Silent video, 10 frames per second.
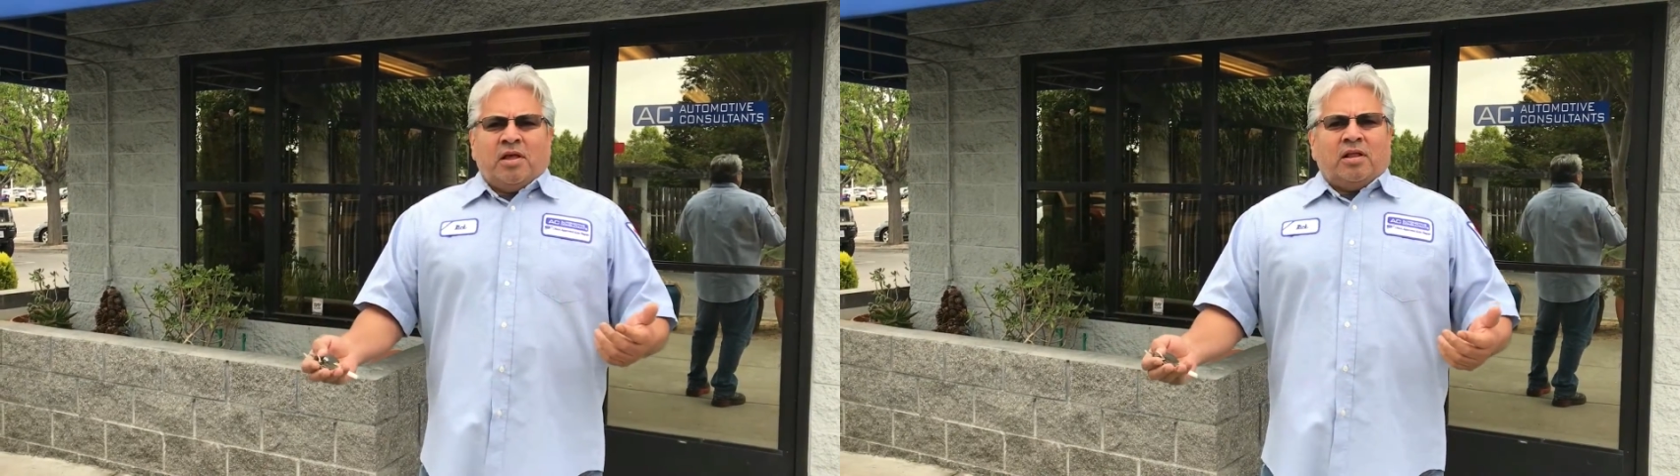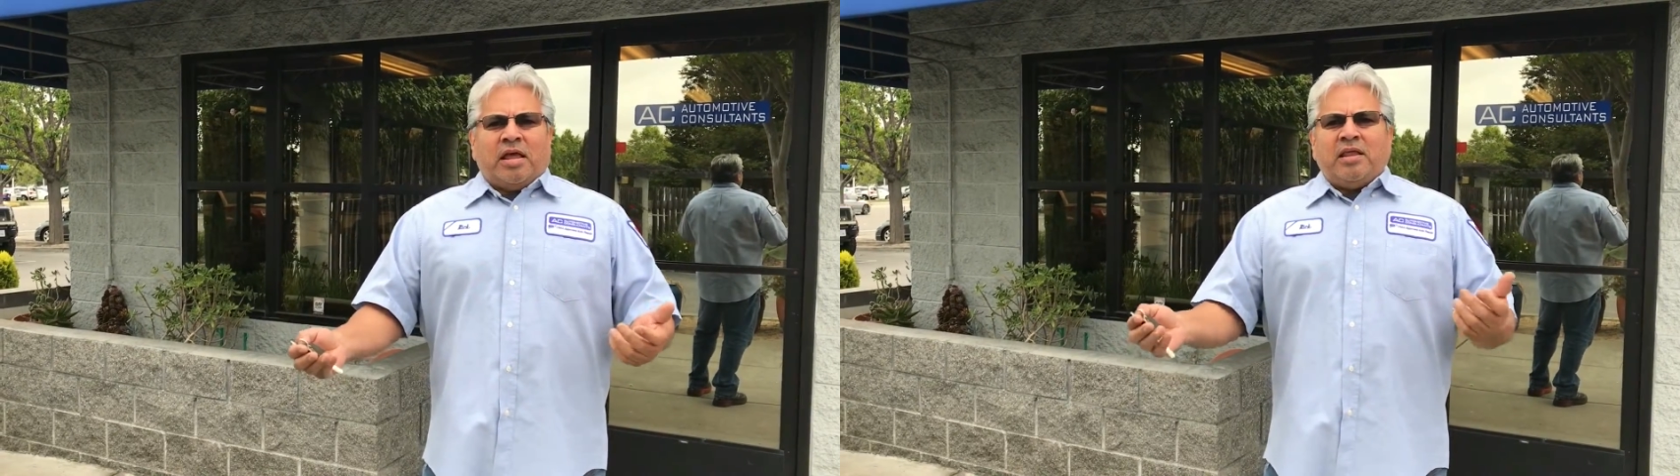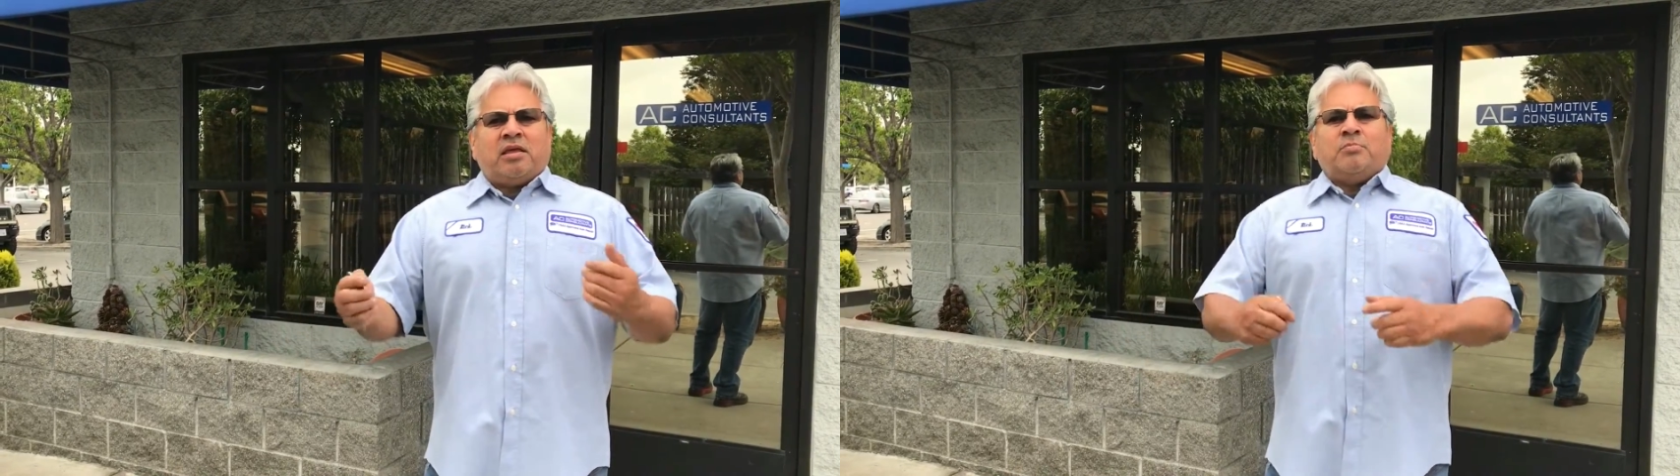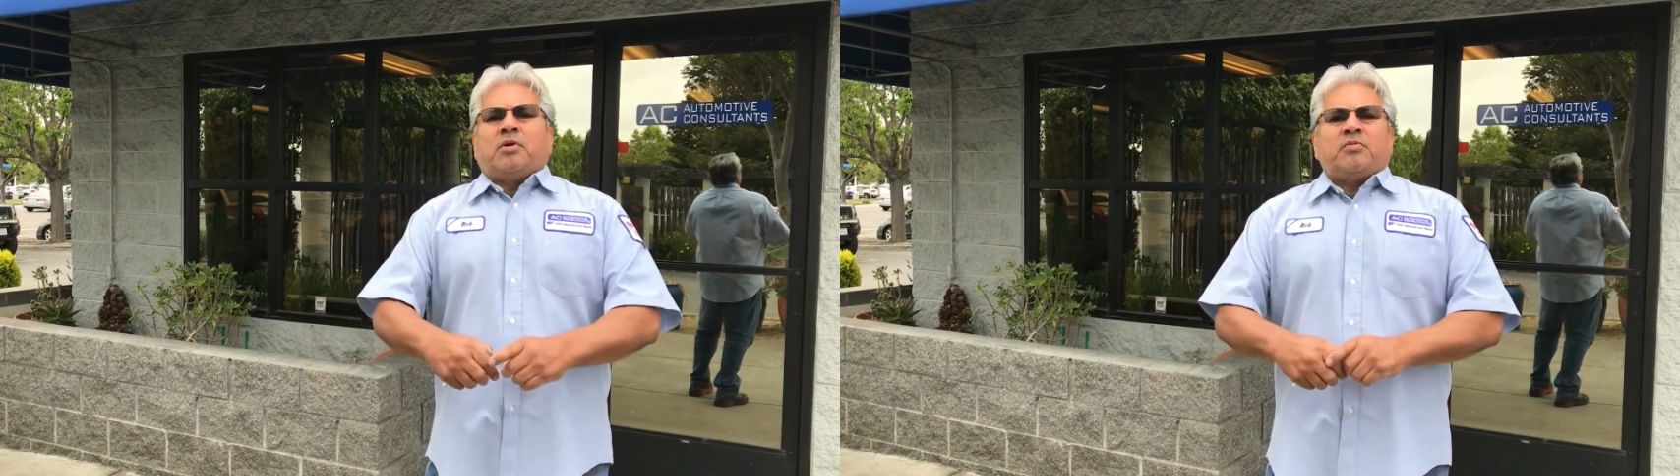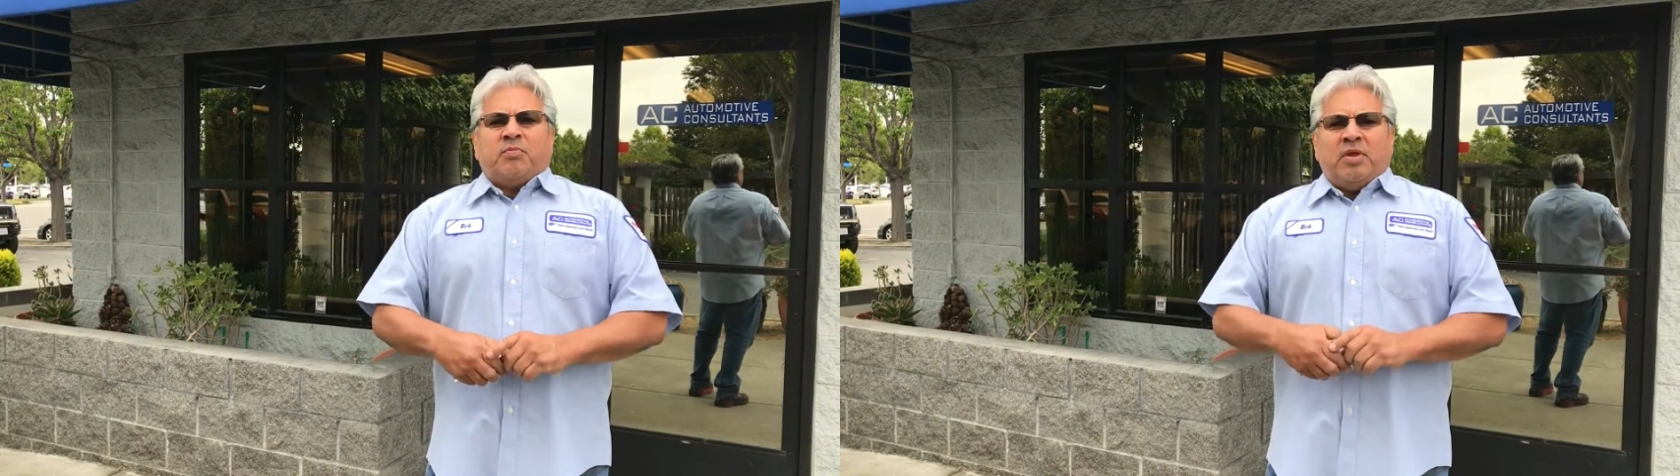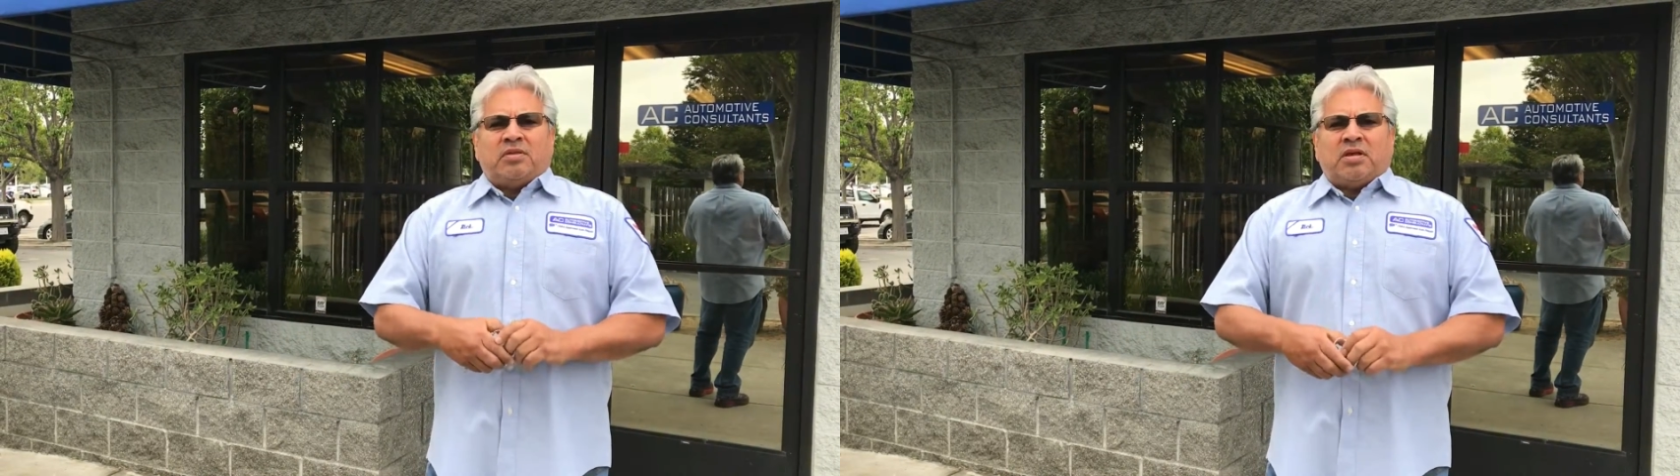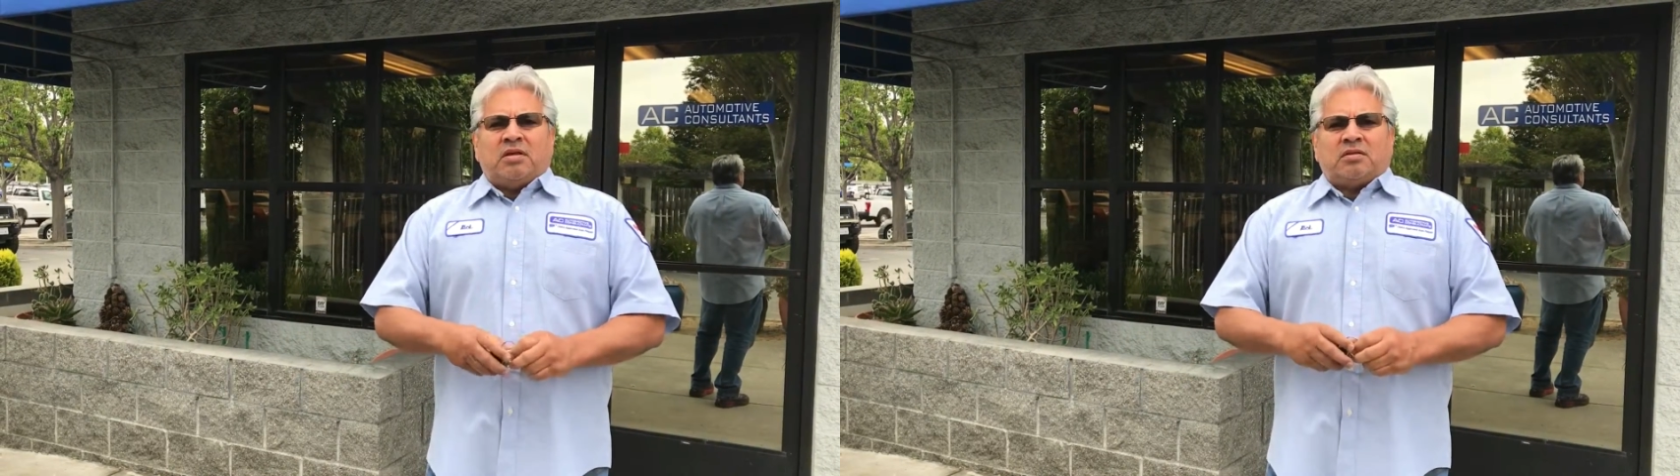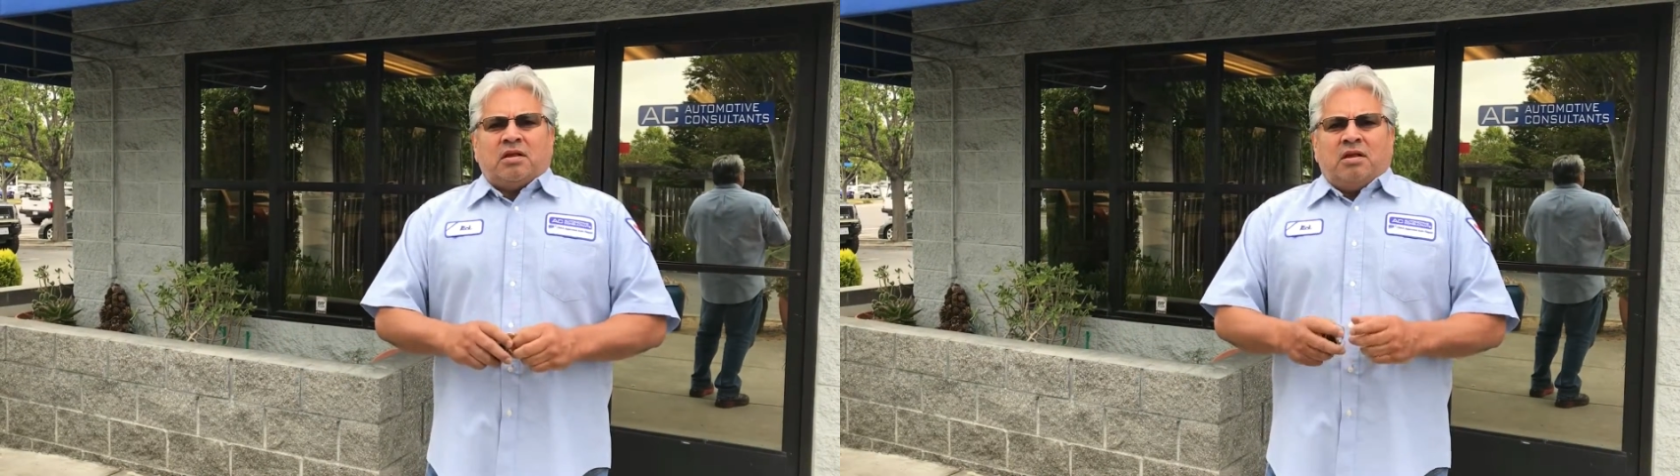A lady comes up to me and says,